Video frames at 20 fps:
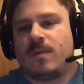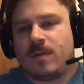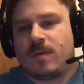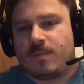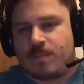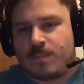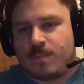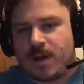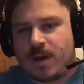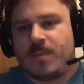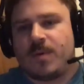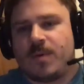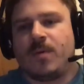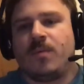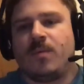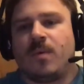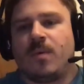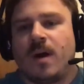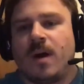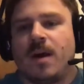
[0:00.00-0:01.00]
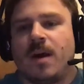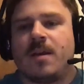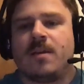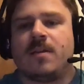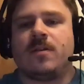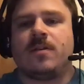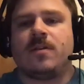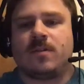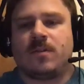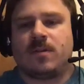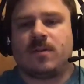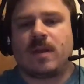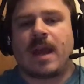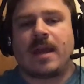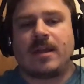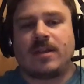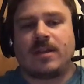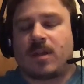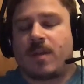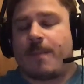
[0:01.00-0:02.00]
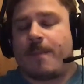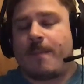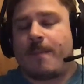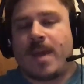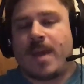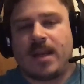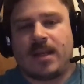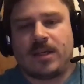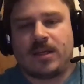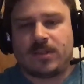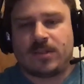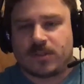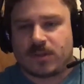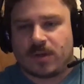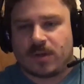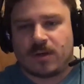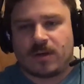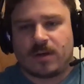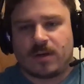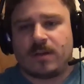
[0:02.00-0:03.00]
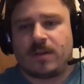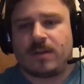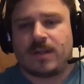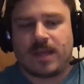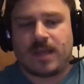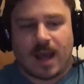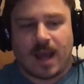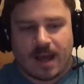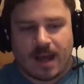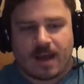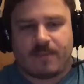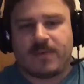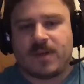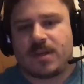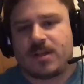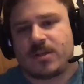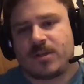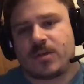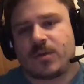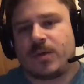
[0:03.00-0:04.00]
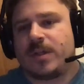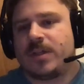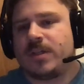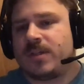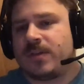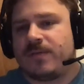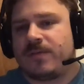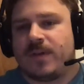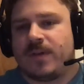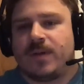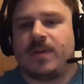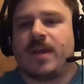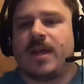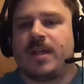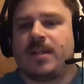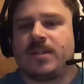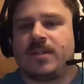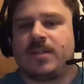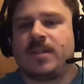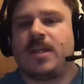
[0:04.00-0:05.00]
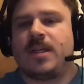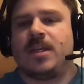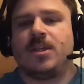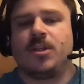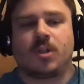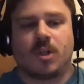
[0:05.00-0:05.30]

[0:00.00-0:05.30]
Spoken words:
Bubba was, as many saw, the obvious choice to fill that seat,